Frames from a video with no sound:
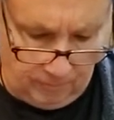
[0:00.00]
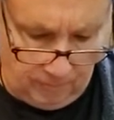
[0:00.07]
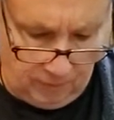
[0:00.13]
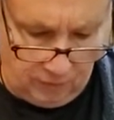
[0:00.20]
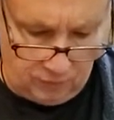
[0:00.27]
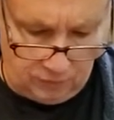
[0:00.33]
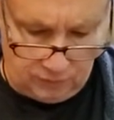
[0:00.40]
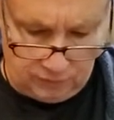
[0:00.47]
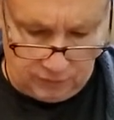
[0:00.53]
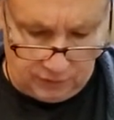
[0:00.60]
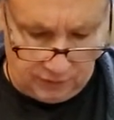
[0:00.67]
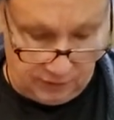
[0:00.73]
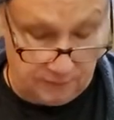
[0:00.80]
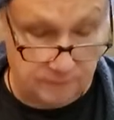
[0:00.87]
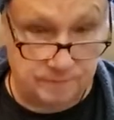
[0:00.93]
But I really like
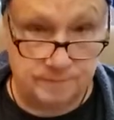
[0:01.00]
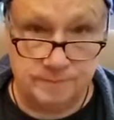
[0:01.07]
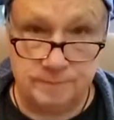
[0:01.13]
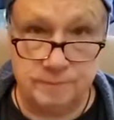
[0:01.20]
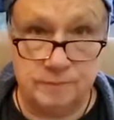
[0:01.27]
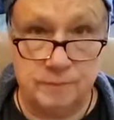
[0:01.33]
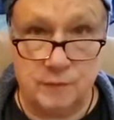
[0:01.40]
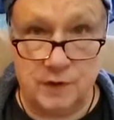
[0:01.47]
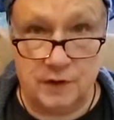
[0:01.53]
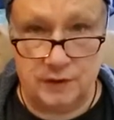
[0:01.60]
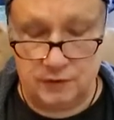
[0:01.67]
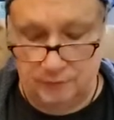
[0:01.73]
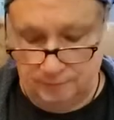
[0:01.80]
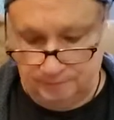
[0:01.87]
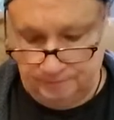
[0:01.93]
it. Thank
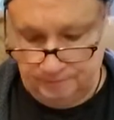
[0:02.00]
you.